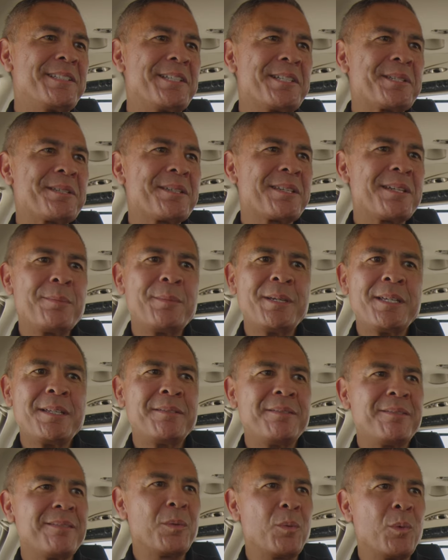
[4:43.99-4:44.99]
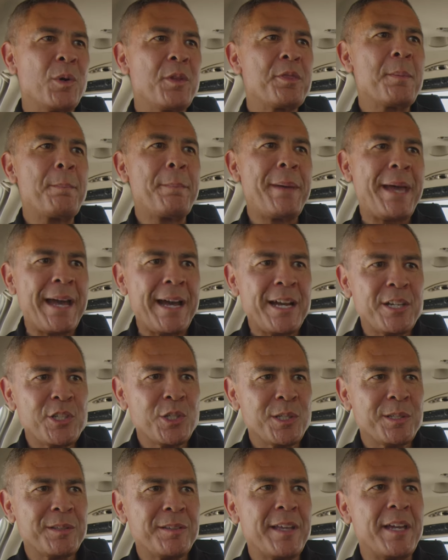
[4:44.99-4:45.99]
Just come in with the
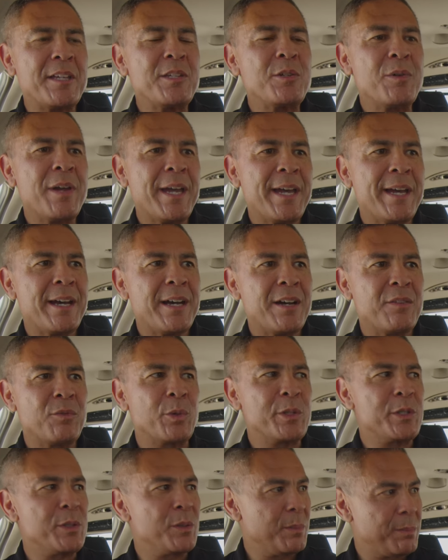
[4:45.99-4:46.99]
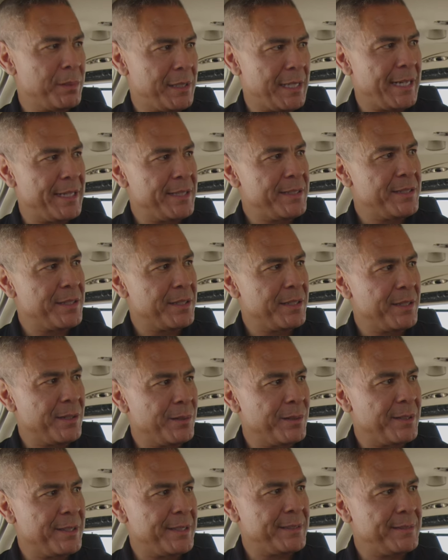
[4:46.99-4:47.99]
passion that you have when you applied to the
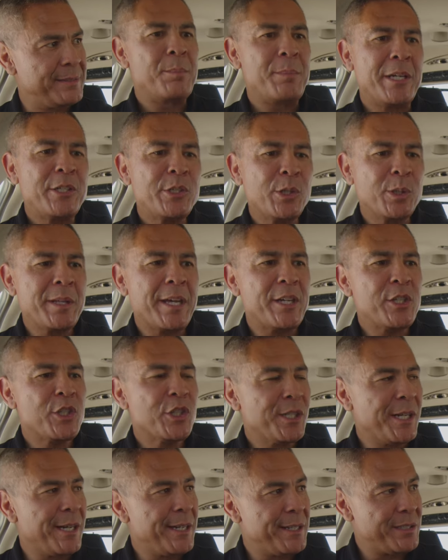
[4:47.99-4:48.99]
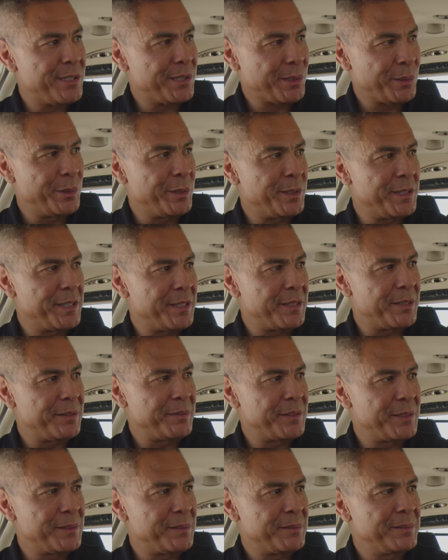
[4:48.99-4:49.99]
airline. Make sure that shines through in the
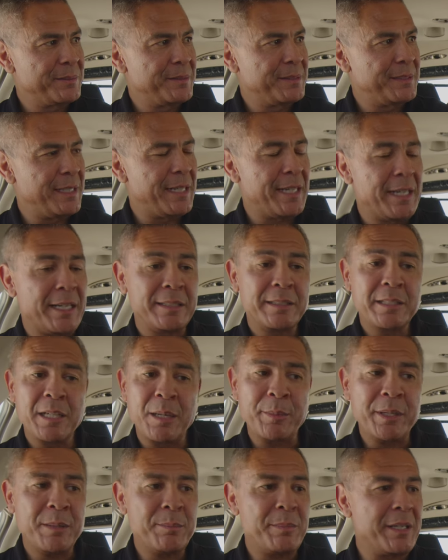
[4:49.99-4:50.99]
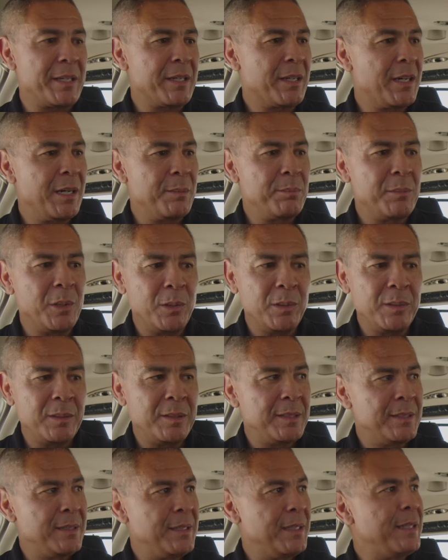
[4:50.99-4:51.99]
interview and come in being humble
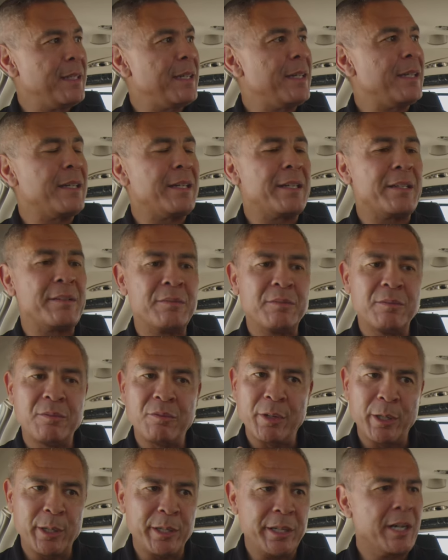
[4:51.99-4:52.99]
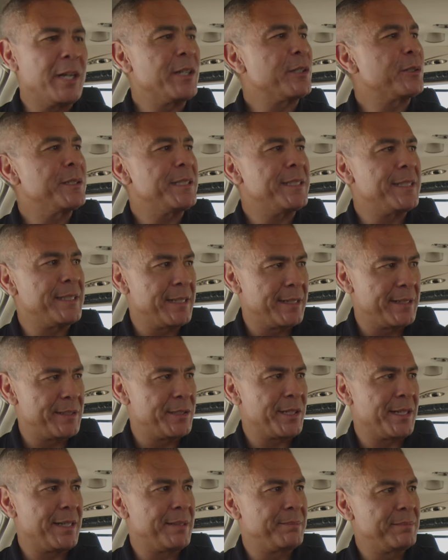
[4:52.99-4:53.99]
and very hungry to get a
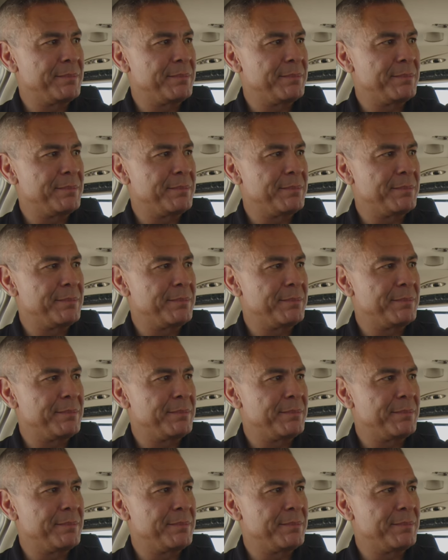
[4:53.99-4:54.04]
job.